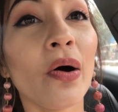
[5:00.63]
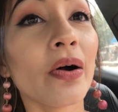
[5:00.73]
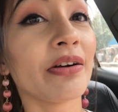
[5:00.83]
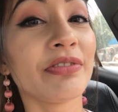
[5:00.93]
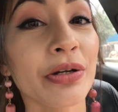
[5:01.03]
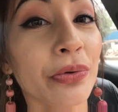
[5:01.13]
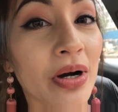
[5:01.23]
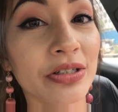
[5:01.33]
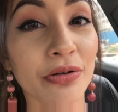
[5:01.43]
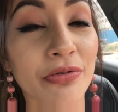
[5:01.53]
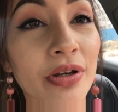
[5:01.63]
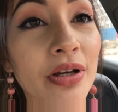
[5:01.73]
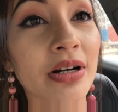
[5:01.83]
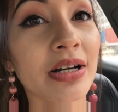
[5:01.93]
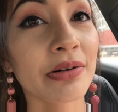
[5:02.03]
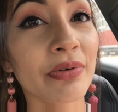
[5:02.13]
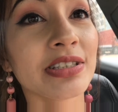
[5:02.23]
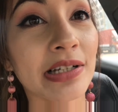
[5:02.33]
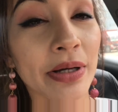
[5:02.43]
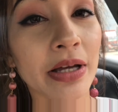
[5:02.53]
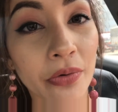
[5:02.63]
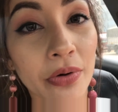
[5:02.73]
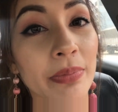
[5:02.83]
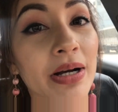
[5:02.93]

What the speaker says: or after 2 hours of wear it was looking good,